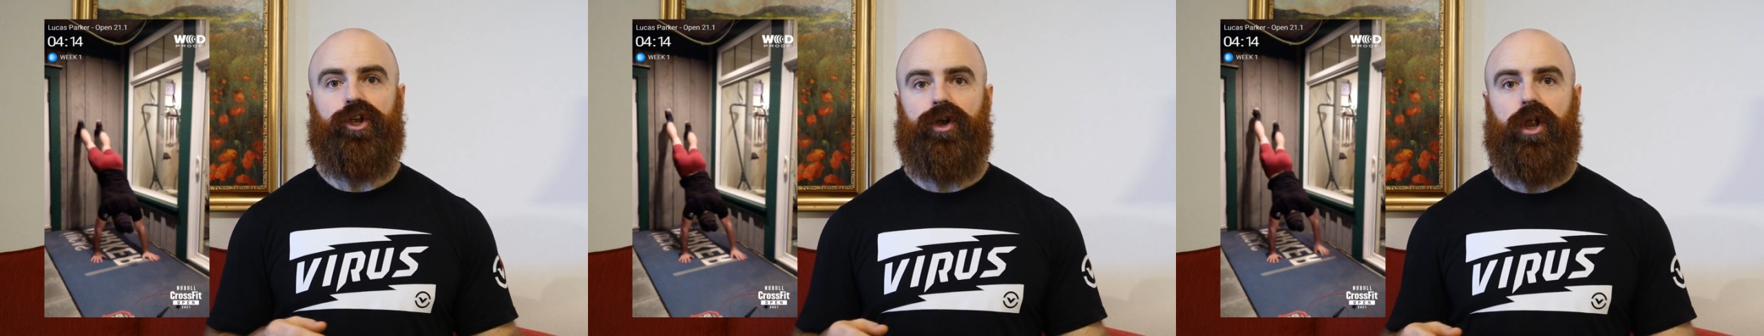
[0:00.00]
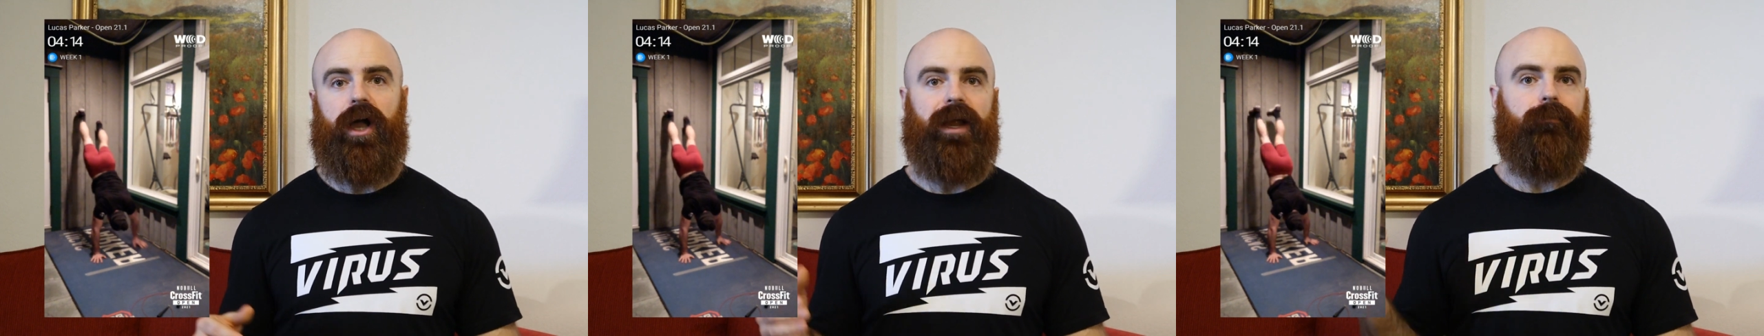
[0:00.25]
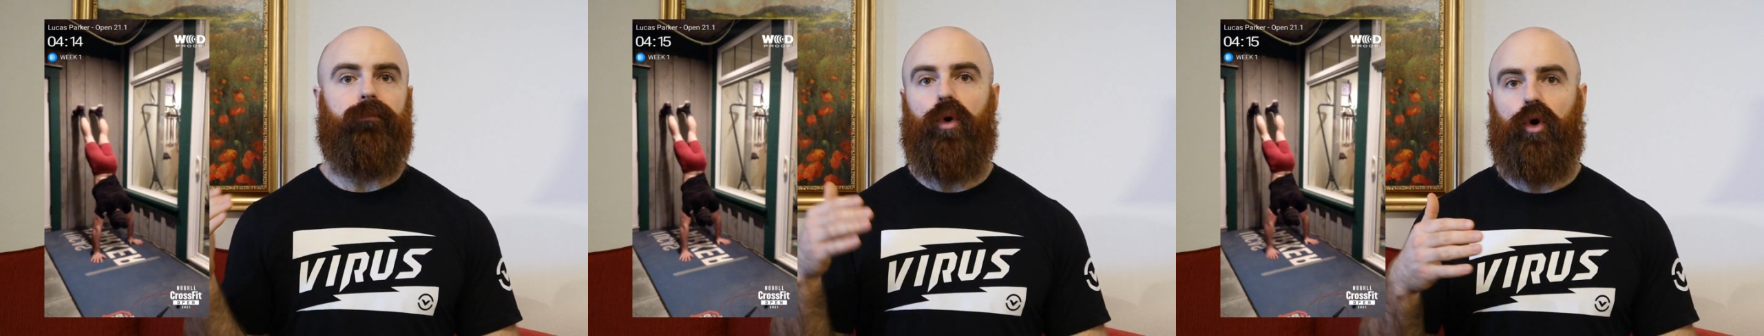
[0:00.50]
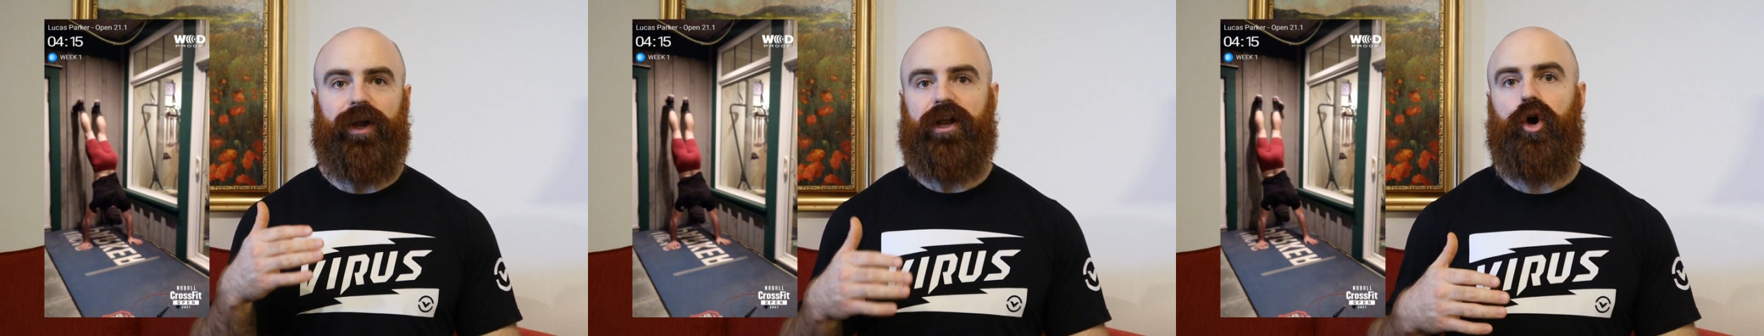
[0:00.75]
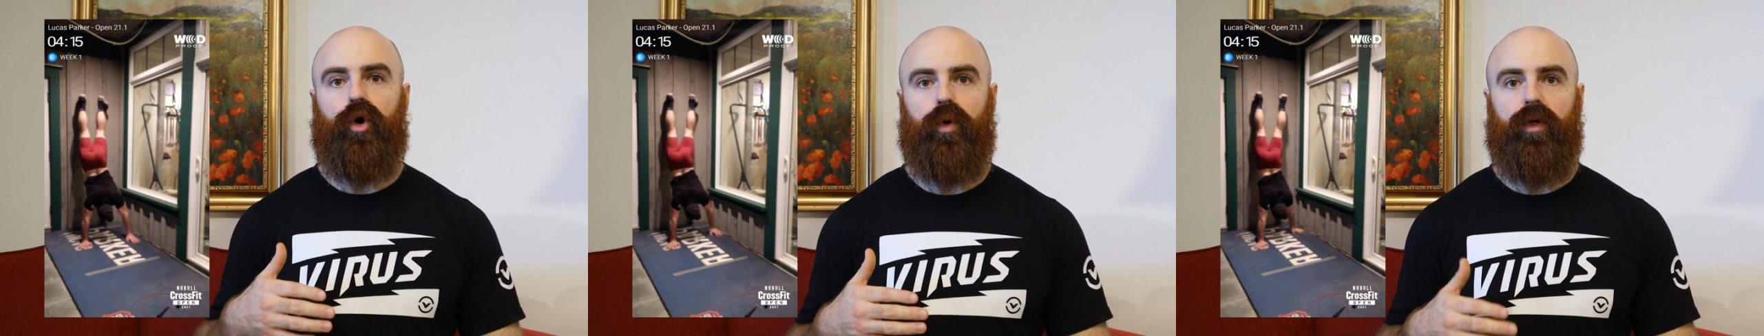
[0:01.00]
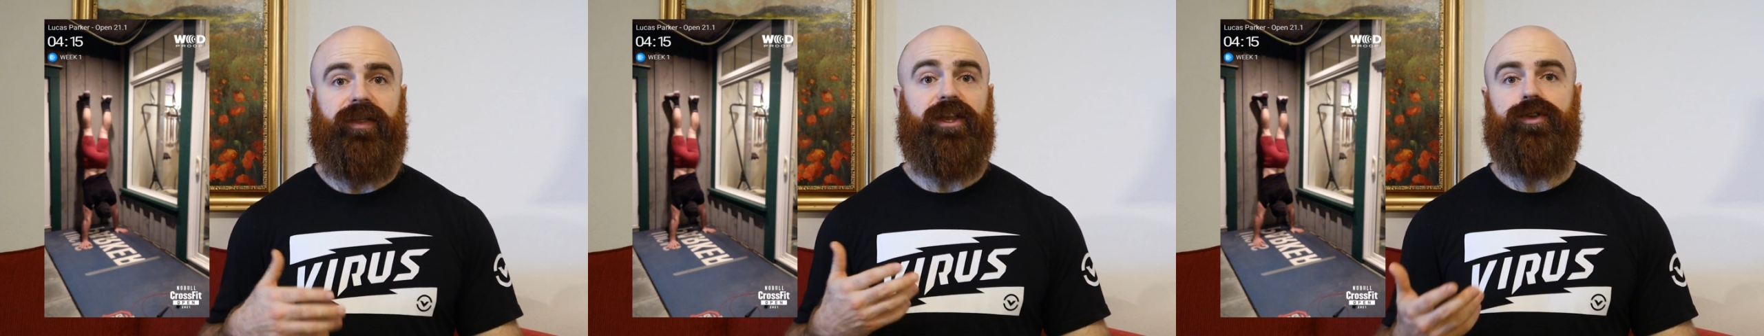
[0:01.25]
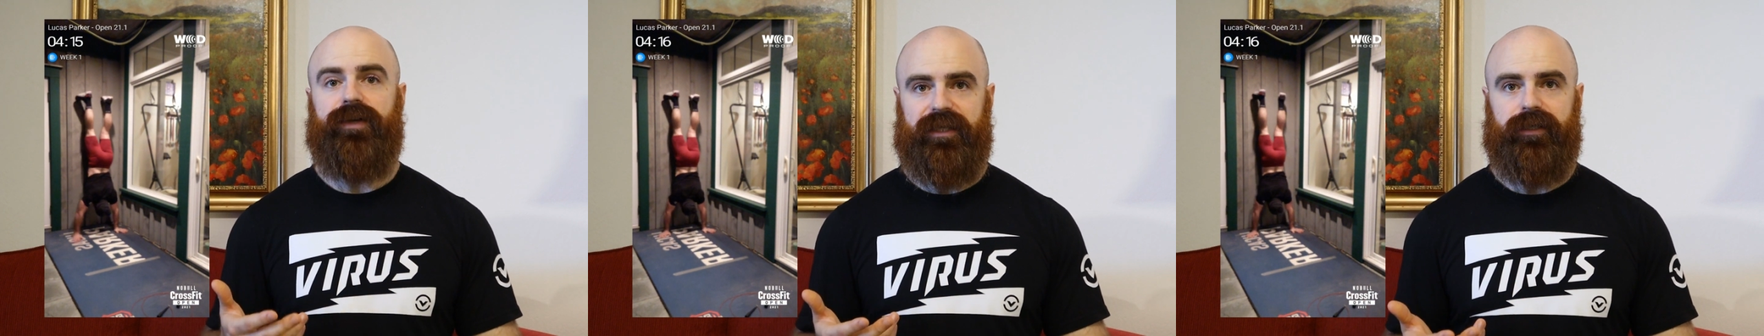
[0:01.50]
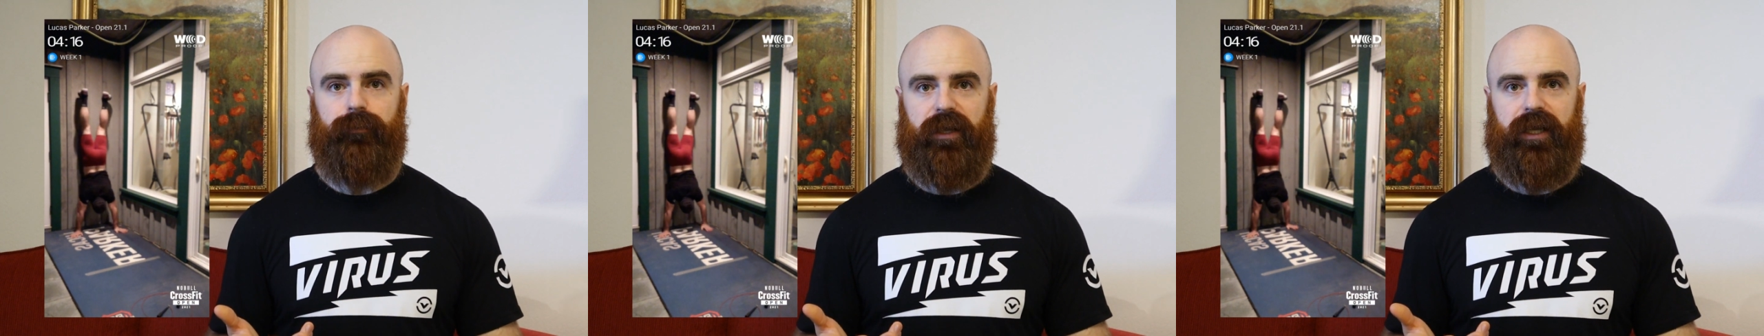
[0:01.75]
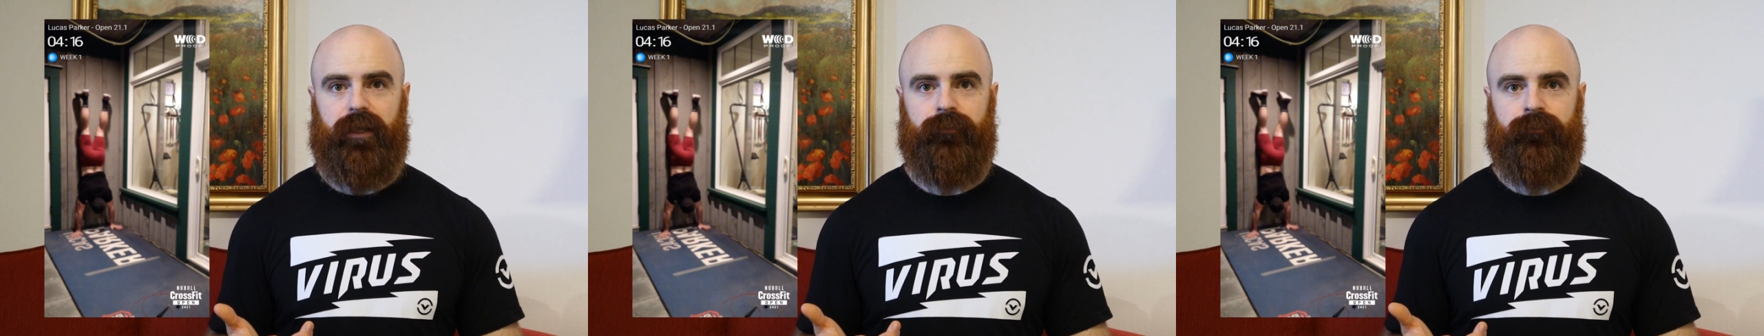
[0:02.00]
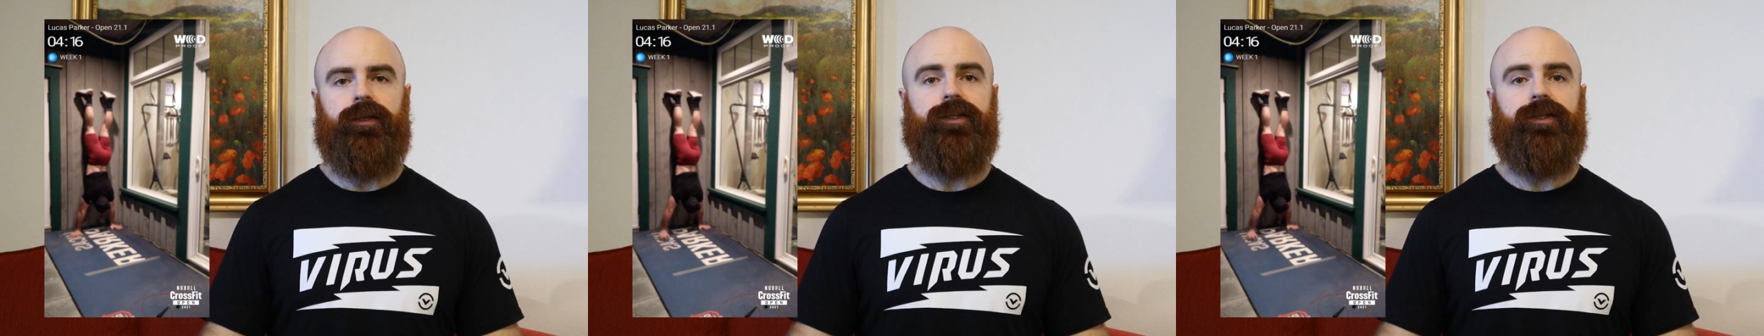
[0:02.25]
you're not more in a hole than you need to be.